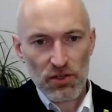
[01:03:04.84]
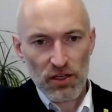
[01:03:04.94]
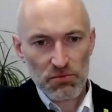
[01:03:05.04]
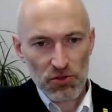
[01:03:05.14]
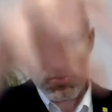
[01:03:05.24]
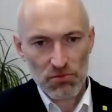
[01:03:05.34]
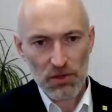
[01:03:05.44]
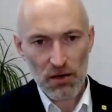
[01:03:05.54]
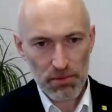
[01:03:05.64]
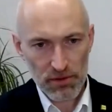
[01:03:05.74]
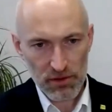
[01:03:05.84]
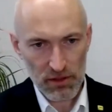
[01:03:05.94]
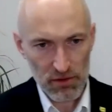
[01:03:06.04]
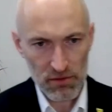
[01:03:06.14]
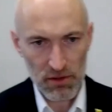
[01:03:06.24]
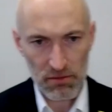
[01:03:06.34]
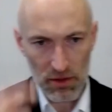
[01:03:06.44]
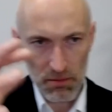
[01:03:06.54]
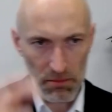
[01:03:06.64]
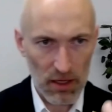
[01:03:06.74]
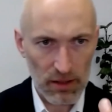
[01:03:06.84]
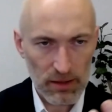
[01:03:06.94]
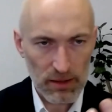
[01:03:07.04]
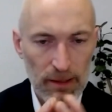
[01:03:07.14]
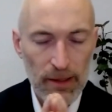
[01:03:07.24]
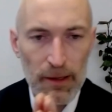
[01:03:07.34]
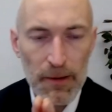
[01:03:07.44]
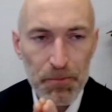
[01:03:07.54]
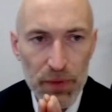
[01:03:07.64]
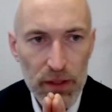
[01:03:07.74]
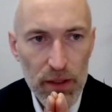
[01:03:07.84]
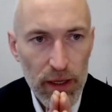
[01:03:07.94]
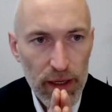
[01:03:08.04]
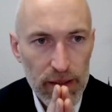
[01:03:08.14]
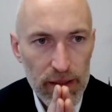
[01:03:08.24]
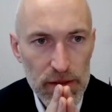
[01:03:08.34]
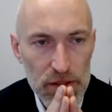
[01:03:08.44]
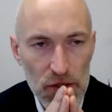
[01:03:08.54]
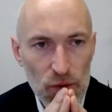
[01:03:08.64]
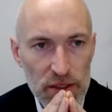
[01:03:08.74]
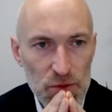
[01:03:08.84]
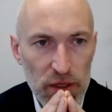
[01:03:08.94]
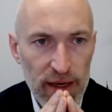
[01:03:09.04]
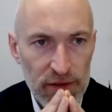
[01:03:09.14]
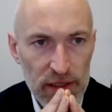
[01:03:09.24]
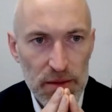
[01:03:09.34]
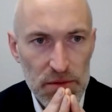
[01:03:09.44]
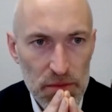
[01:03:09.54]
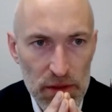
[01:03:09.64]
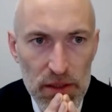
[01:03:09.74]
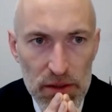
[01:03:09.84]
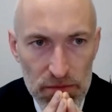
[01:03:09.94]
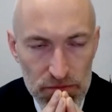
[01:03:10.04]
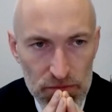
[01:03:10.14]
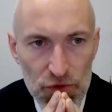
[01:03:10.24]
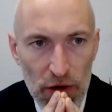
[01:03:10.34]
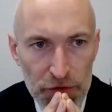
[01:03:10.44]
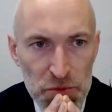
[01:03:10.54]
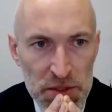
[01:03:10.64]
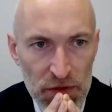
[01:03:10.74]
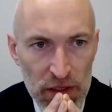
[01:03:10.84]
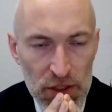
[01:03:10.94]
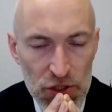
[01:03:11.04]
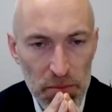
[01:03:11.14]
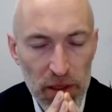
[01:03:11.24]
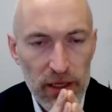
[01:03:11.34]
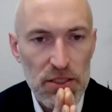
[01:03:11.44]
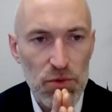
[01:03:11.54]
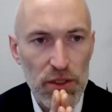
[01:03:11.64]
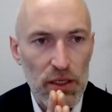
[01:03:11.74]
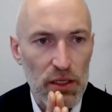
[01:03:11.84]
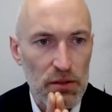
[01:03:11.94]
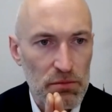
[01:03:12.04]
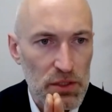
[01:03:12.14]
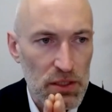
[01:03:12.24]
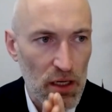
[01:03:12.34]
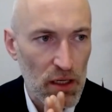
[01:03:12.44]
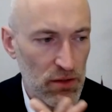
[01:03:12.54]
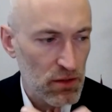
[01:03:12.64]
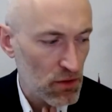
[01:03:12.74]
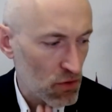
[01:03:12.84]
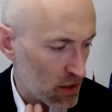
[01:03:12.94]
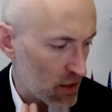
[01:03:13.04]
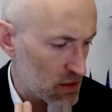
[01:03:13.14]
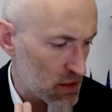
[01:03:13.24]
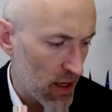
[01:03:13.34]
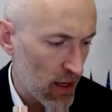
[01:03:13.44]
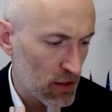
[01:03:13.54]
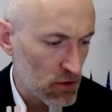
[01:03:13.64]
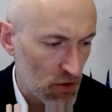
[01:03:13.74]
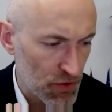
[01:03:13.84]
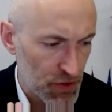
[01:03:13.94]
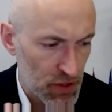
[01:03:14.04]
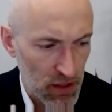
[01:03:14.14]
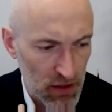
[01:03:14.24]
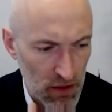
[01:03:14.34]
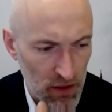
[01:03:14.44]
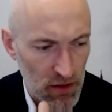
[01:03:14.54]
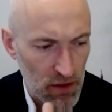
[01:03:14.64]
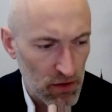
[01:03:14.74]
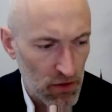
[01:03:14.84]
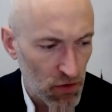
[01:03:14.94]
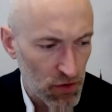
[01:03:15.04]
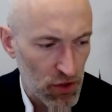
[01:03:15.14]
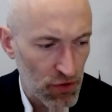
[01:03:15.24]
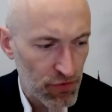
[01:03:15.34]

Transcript: and bottom-up, combined. And so once we have that rough specification in place, we can start organizing hackathons and calls